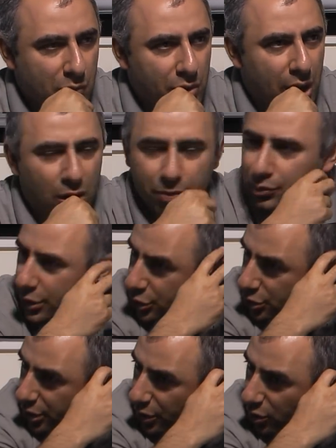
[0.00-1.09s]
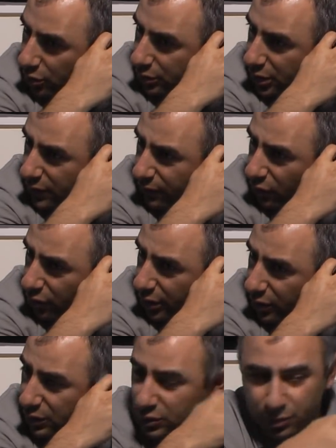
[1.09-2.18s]
Now pressuring on d4
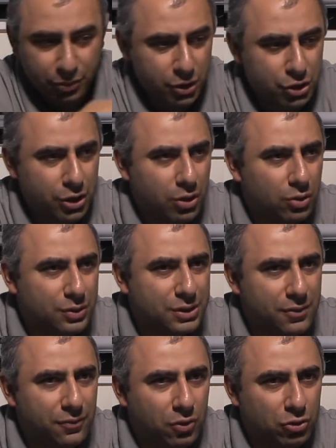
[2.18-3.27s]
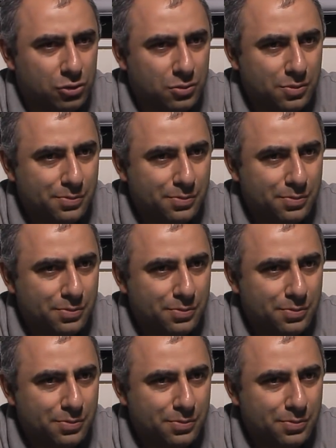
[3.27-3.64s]
and also pressuring on c4.